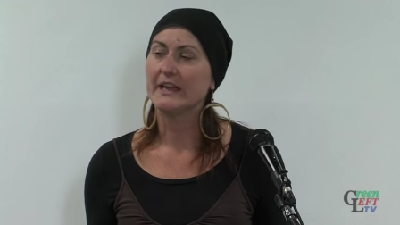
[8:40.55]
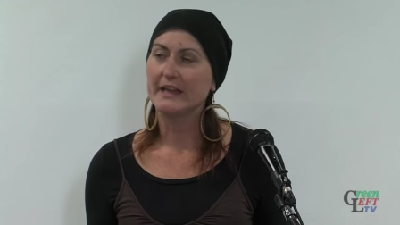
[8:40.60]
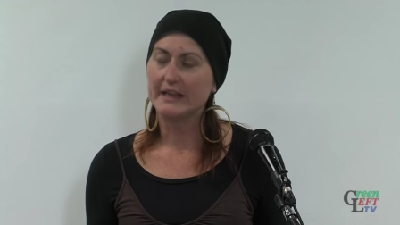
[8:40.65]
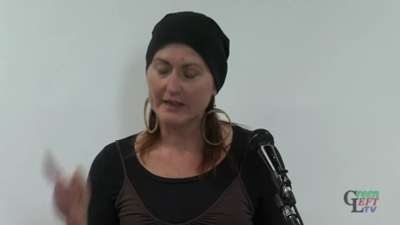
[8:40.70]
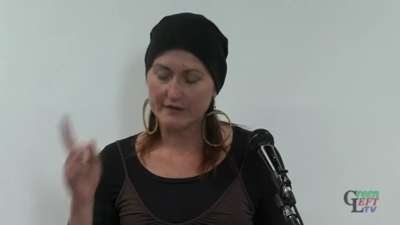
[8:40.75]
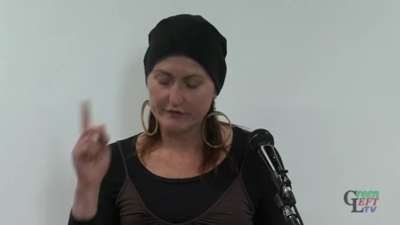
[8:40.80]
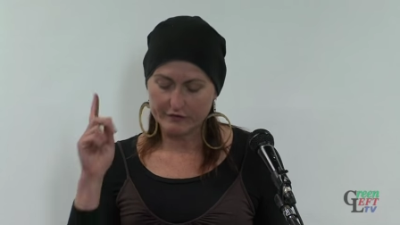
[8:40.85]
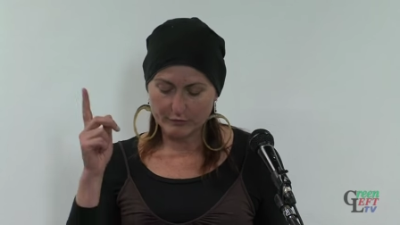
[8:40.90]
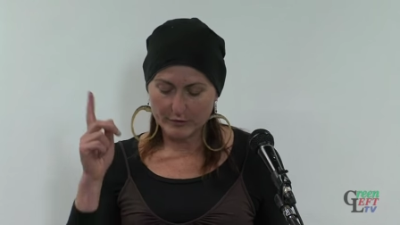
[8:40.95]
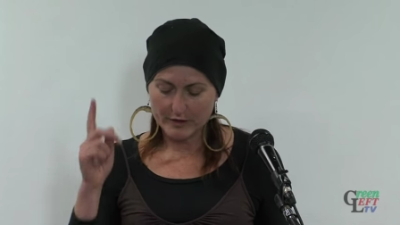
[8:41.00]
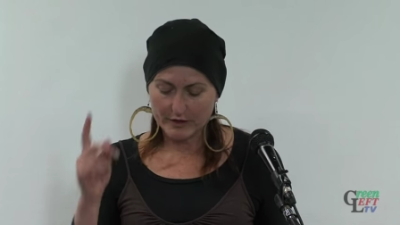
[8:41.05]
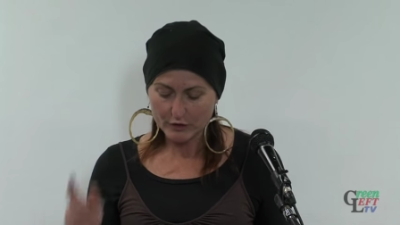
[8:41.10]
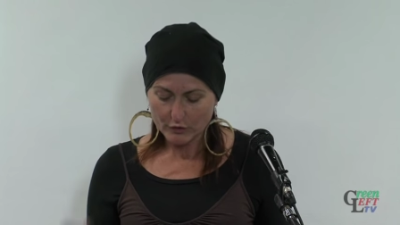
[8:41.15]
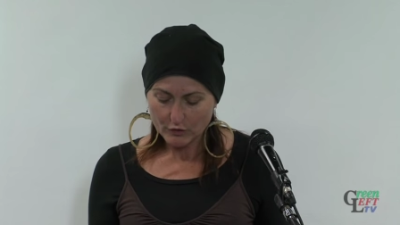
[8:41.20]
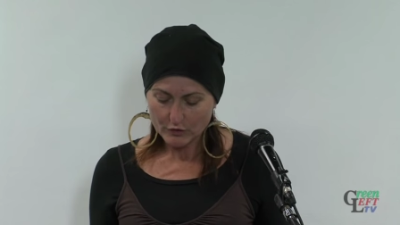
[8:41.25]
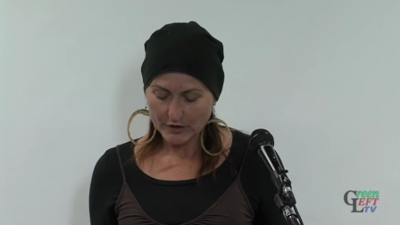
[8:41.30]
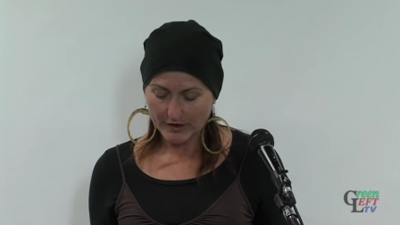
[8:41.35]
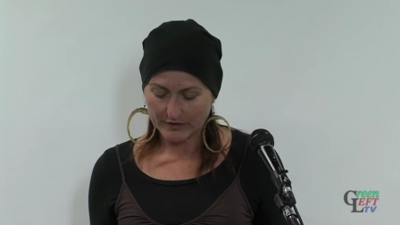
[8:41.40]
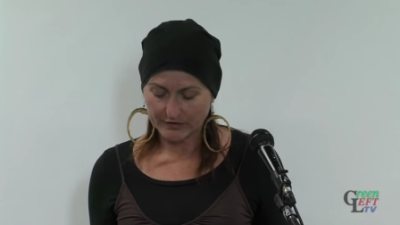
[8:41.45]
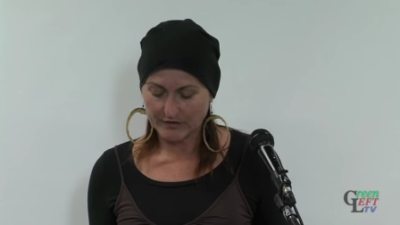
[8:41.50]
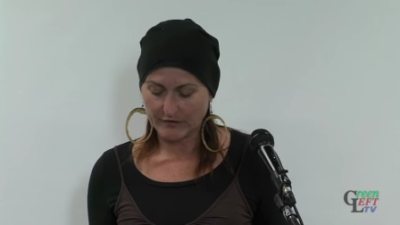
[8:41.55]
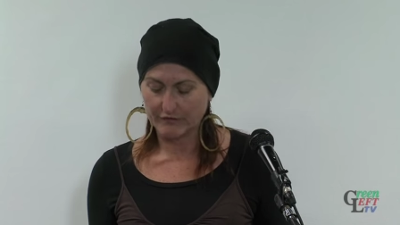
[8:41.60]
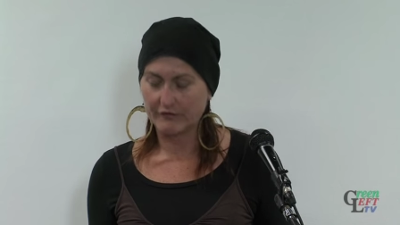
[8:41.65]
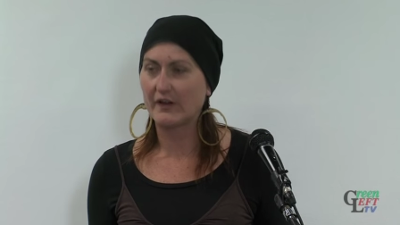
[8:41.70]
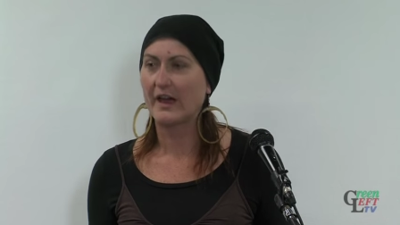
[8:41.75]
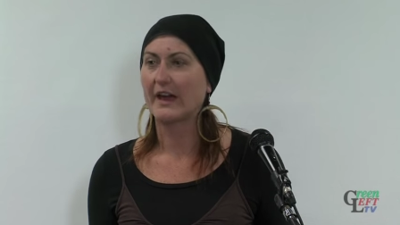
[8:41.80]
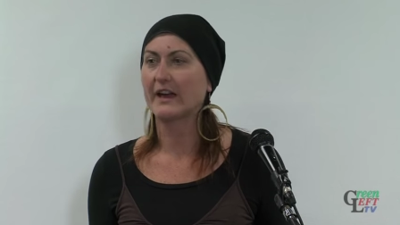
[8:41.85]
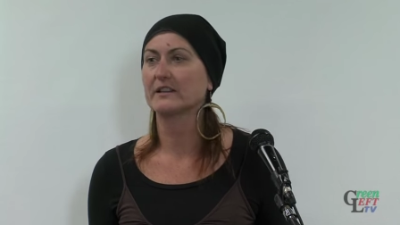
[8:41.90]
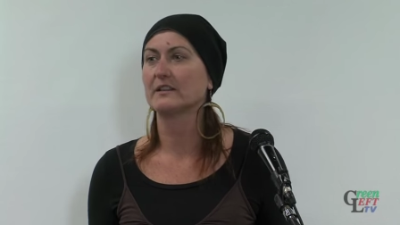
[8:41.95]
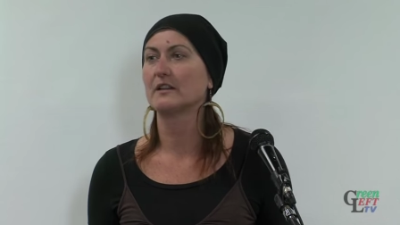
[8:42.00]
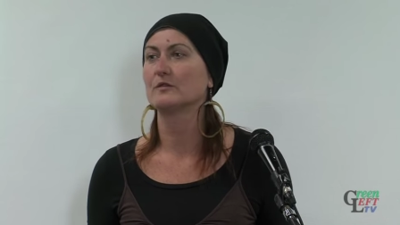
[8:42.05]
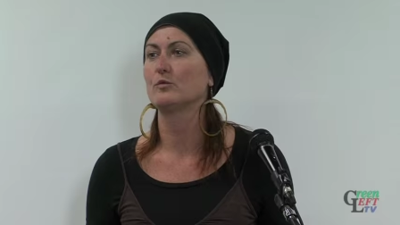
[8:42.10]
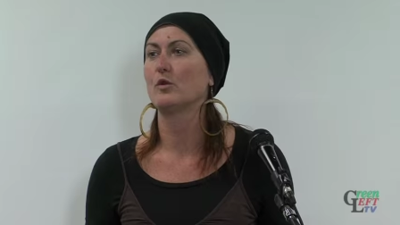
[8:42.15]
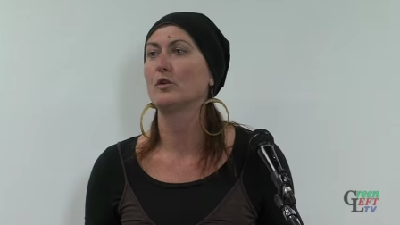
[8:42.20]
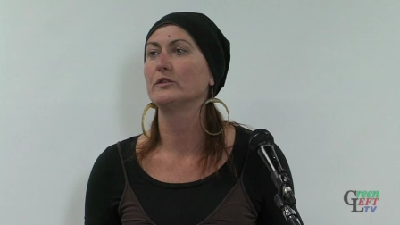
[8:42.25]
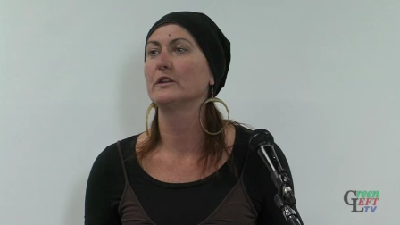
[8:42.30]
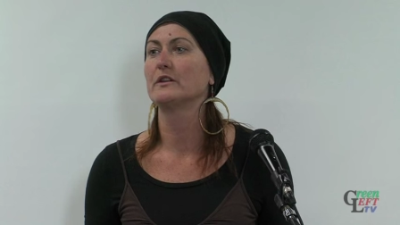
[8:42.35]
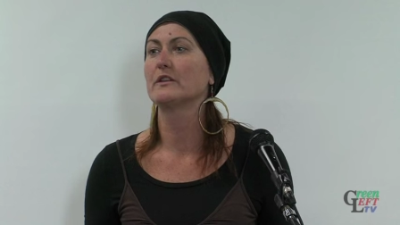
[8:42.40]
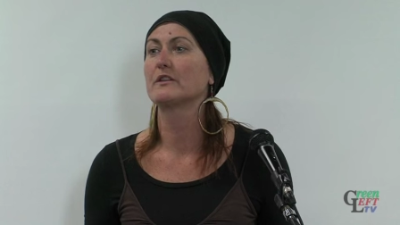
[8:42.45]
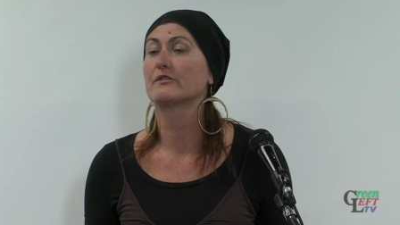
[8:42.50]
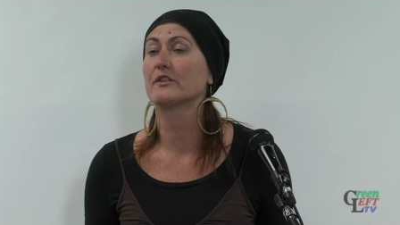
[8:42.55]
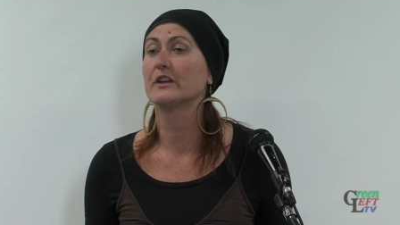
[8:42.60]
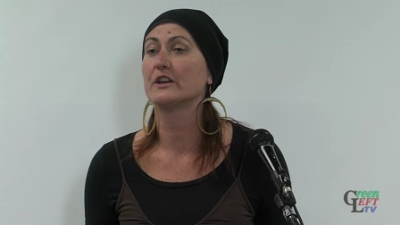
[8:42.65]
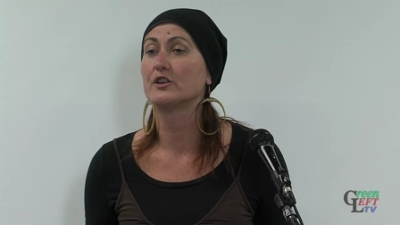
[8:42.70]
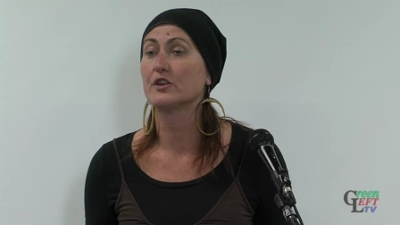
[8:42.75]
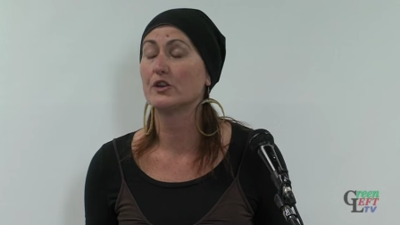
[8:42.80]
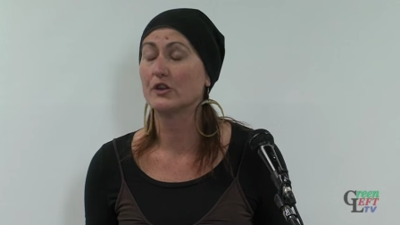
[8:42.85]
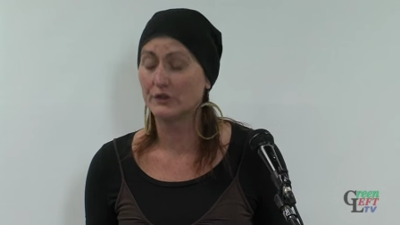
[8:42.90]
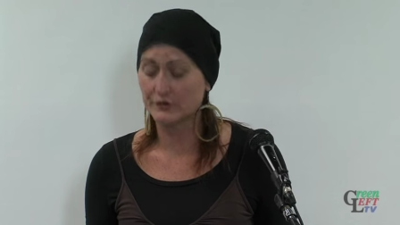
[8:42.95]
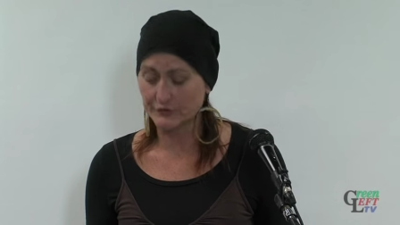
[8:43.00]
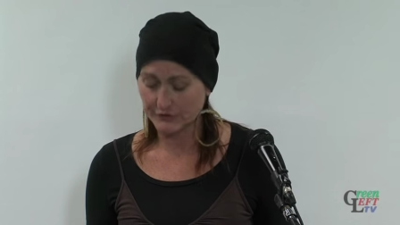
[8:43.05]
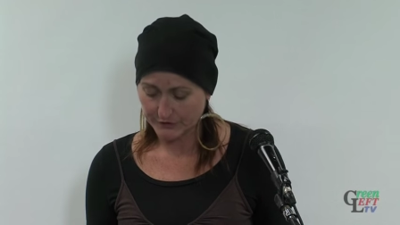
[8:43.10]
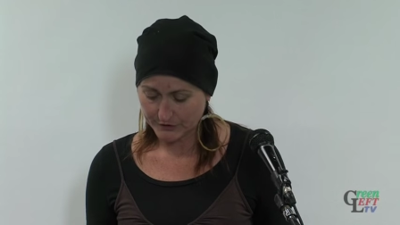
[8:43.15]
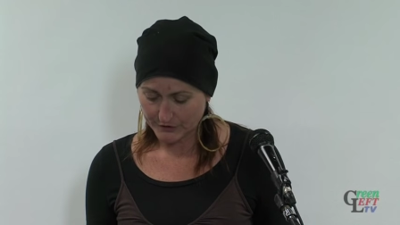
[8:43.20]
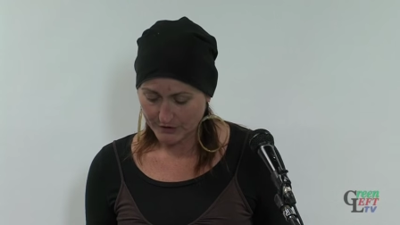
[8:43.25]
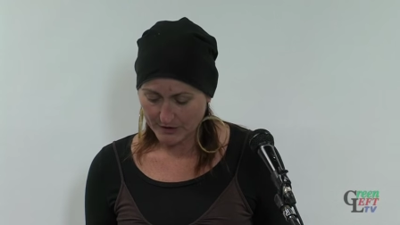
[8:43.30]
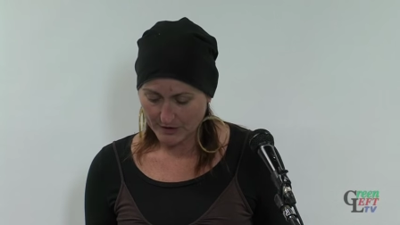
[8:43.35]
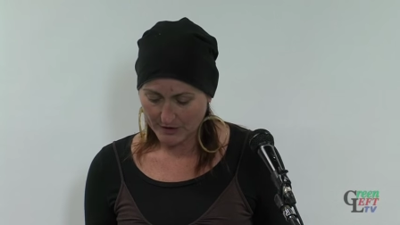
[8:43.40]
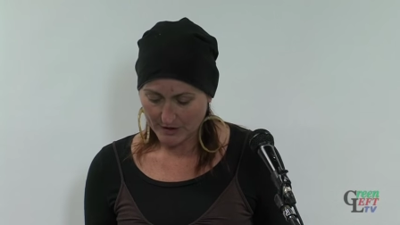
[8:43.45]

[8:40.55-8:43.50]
If we look at the fact that one in three girls